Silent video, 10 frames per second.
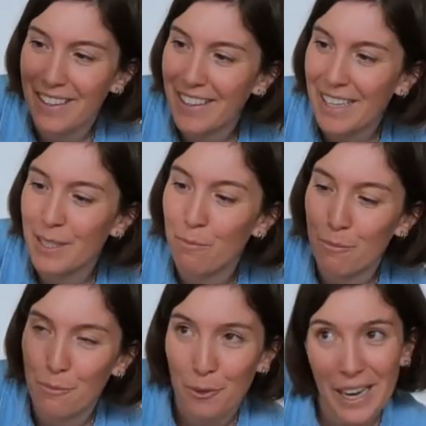things
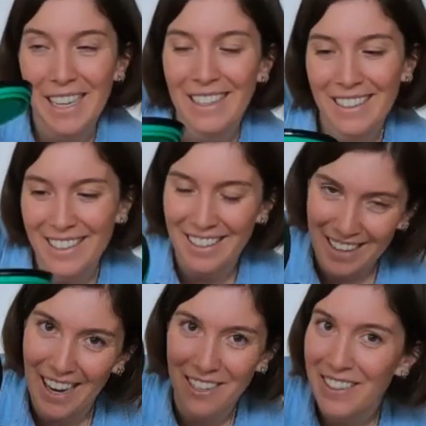break
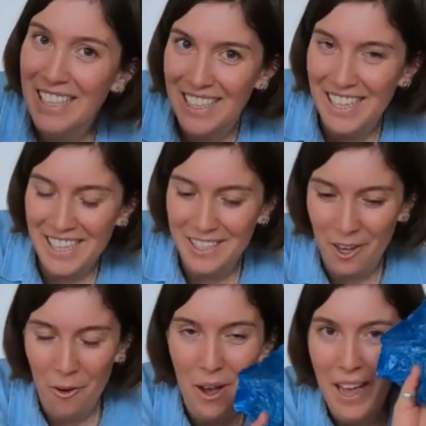kind of easily,
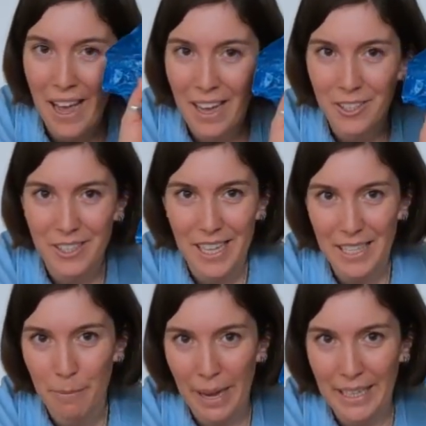so just
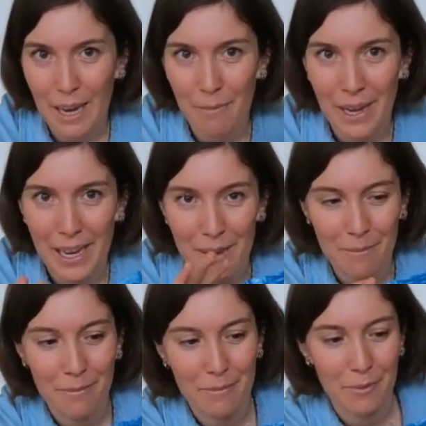as a backup
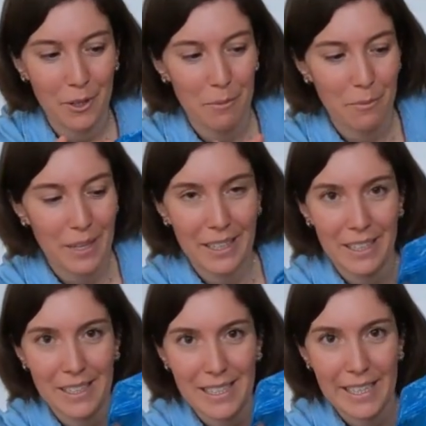I'm going to bring
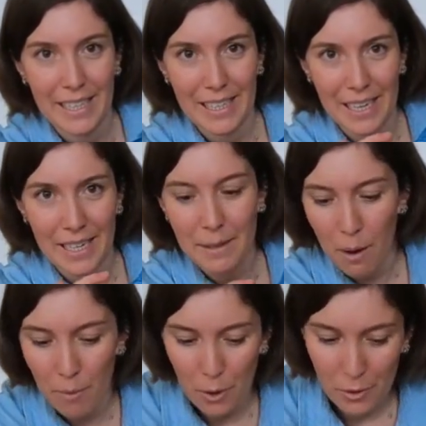this little
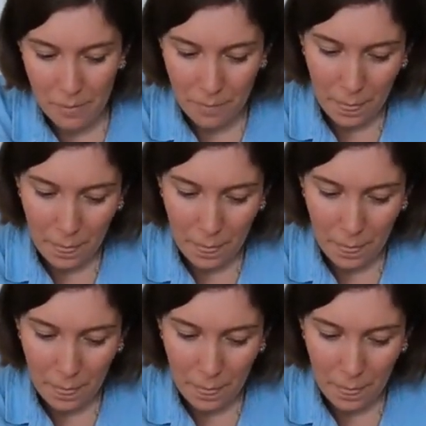Dyneema bowl.